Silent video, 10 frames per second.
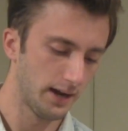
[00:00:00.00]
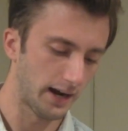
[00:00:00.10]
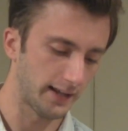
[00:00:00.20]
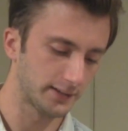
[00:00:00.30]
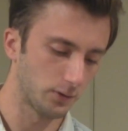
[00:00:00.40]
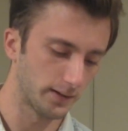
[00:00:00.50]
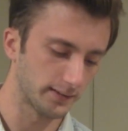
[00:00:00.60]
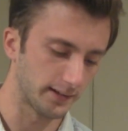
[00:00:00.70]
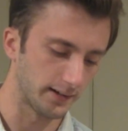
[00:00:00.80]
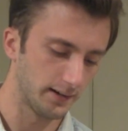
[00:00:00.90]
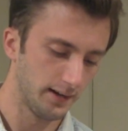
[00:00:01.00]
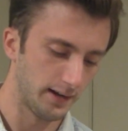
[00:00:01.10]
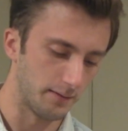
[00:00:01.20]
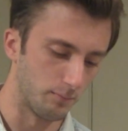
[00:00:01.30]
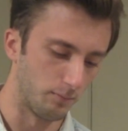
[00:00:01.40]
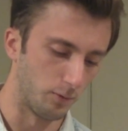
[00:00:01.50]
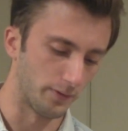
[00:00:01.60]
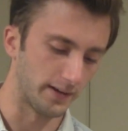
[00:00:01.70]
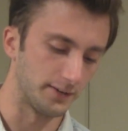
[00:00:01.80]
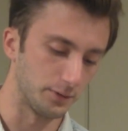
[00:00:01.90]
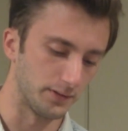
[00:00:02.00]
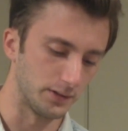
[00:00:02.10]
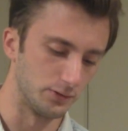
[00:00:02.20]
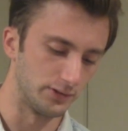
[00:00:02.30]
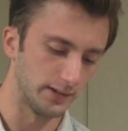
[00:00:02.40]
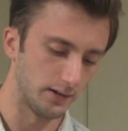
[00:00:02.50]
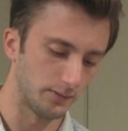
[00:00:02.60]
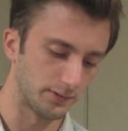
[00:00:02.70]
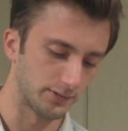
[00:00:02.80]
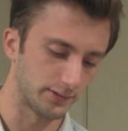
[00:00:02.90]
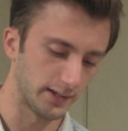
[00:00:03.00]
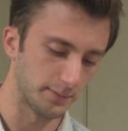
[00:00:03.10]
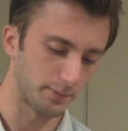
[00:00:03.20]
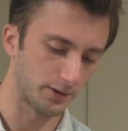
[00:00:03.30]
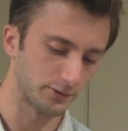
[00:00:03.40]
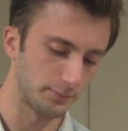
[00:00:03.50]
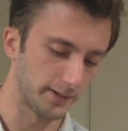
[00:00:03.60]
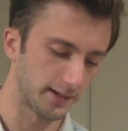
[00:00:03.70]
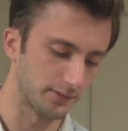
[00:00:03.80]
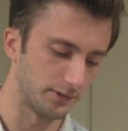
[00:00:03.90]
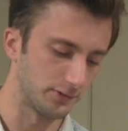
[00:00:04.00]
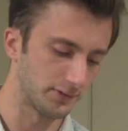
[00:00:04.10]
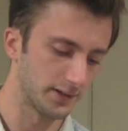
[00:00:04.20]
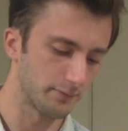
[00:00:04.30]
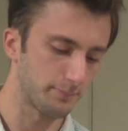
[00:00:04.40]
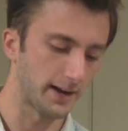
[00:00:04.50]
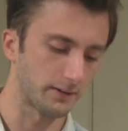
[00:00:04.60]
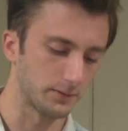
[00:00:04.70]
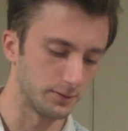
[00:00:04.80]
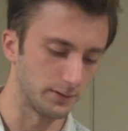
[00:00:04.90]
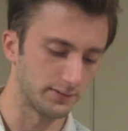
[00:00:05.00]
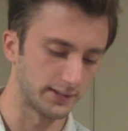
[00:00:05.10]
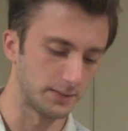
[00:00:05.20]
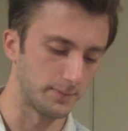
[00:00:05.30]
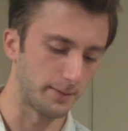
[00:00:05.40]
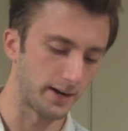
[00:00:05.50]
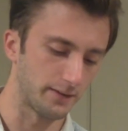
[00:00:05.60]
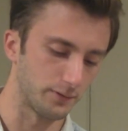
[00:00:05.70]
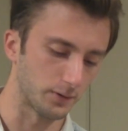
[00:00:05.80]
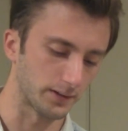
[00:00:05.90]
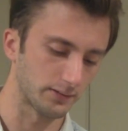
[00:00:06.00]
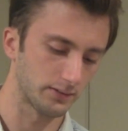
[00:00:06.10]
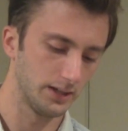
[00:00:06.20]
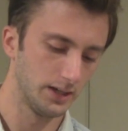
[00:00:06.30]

I like going there and more than I do the UGL to study, partially because there's just enough background noise to keep my mind focused.